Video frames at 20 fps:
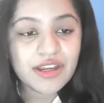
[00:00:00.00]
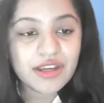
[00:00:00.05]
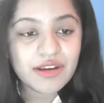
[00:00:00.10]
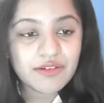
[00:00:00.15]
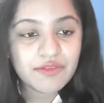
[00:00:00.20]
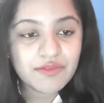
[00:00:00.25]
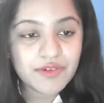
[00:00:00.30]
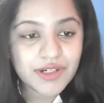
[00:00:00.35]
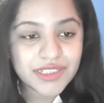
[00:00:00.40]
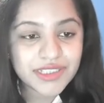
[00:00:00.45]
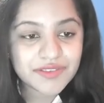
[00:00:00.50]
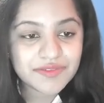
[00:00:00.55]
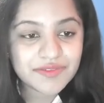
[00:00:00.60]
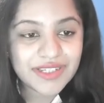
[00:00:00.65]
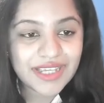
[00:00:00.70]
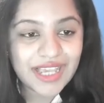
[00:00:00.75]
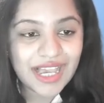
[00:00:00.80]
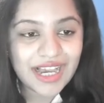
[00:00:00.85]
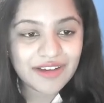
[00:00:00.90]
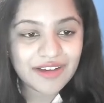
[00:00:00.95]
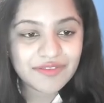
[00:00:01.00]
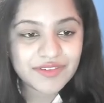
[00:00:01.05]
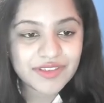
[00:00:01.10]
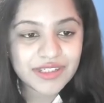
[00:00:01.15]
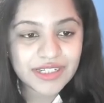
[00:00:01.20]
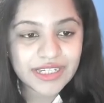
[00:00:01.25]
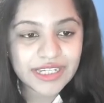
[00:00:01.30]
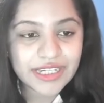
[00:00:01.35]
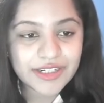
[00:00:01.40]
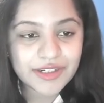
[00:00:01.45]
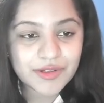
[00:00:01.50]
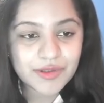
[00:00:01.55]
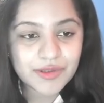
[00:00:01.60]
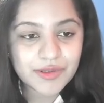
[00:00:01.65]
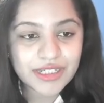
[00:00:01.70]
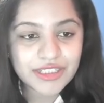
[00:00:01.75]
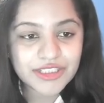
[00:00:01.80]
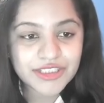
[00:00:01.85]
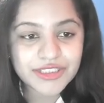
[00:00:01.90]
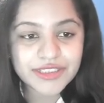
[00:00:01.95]
First, we have the
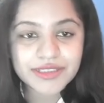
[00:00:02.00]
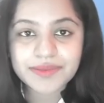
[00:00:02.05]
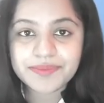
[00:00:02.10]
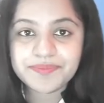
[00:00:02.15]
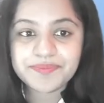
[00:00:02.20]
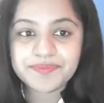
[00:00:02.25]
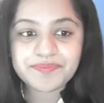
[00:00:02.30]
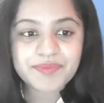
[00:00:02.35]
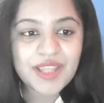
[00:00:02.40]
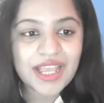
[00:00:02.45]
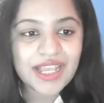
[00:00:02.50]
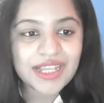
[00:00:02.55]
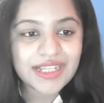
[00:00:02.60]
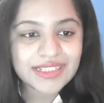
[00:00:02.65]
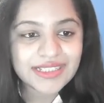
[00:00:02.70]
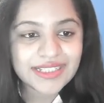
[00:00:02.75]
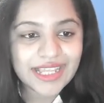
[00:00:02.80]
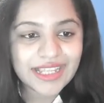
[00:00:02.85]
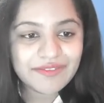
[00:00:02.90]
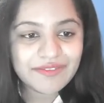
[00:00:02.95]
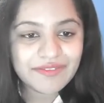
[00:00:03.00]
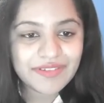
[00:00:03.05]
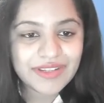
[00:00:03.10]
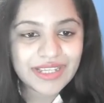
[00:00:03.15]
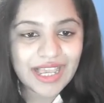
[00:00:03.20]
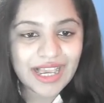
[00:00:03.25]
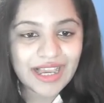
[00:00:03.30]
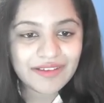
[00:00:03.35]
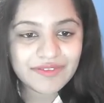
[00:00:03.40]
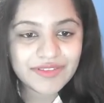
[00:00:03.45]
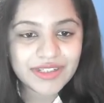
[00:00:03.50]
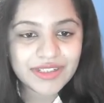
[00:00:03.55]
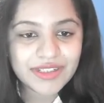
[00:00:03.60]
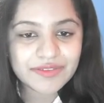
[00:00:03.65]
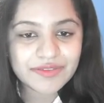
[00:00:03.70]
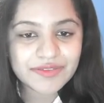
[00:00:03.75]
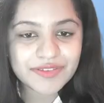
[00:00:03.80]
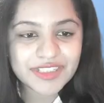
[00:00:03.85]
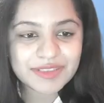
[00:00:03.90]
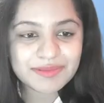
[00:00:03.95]
introduction. Then we have the
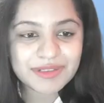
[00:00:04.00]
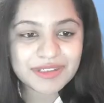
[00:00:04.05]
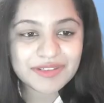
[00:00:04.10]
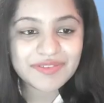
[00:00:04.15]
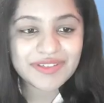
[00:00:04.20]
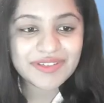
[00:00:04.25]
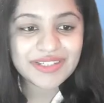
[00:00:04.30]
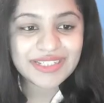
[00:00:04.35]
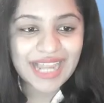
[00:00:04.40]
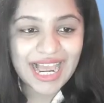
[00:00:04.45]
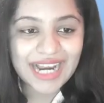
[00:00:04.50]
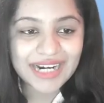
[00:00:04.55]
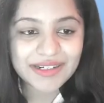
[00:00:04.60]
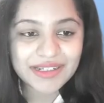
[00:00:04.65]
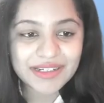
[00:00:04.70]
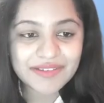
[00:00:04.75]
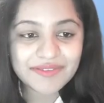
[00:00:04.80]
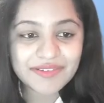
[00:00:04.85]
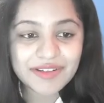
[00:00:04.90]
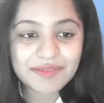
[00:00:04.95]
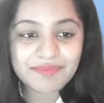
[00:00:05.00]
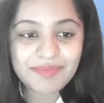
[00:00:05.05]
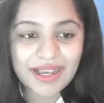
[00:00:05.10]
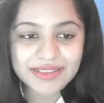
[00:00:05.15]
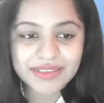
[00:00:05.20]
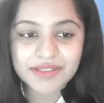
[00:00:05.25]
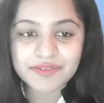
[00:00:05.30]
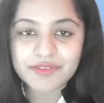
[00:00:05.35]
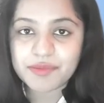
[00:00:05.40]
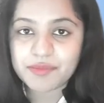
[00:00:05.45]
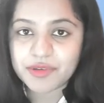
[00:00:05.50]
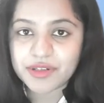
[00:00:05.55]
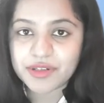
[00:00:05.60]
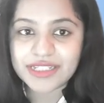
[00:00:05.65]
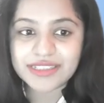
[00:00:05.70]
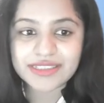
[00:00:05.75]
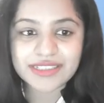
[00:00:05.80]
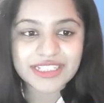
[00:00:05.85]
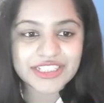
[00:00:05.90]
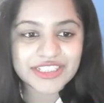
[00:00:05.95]
difference between active and passive
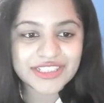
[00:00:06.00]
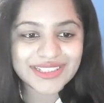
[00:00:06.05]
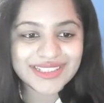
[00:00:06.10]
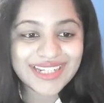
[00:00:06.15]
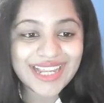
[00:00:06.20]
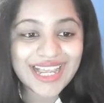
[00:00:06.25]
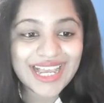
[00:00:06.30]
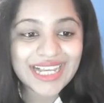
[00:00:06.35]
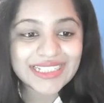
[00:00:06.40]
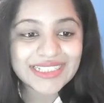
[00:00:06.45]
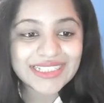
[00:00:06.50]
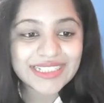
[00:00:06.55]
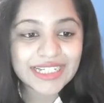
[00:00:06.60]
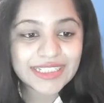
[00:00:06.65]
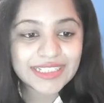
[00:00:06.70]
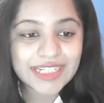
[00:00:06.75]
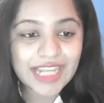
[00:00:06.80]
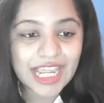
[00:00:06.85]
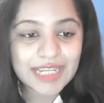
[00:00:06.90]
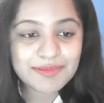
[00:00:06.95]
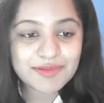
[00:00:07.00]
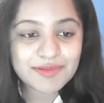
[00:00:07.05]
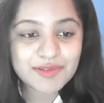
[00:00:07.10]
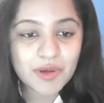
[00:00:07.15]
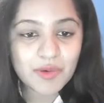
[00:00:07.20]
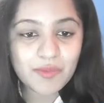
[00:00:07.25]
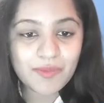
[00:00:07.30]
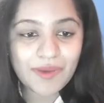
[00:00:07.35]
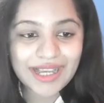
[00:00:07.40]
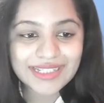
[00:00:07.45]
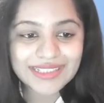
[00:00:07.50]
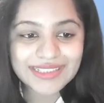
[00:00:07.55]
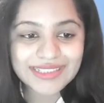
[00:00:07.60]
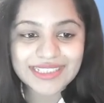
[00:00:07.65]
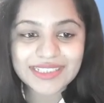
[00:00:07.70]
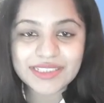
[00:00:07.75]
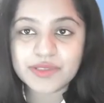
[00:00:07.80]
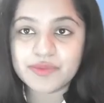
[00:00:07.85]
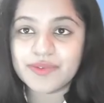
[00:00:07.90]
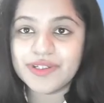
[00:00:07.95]
immunization. Then types of
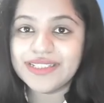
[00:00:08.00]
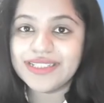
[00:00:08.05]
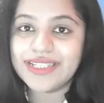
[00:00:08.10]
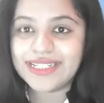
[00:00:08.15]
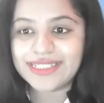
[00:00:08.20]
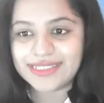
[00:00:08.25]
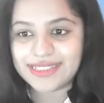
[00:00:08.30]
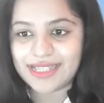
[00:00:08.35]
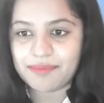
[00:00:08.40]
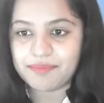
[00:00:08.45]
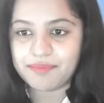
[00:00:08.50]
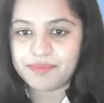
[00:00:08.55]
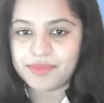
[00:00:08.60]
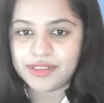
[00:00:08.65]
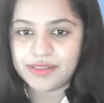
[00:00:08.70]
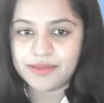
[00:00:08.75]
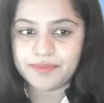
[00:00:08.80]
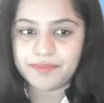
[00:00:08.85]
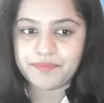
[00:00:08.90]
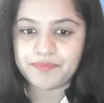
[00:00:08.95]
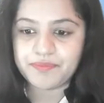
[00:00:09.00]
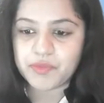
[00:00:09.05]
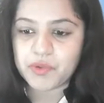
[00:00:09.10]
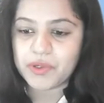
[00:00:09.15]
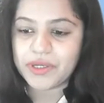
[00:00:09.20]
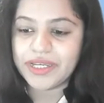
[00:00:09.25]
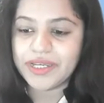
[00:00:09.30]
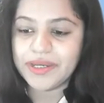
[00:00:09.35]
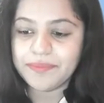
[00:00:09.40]
vaccines with example. Okay.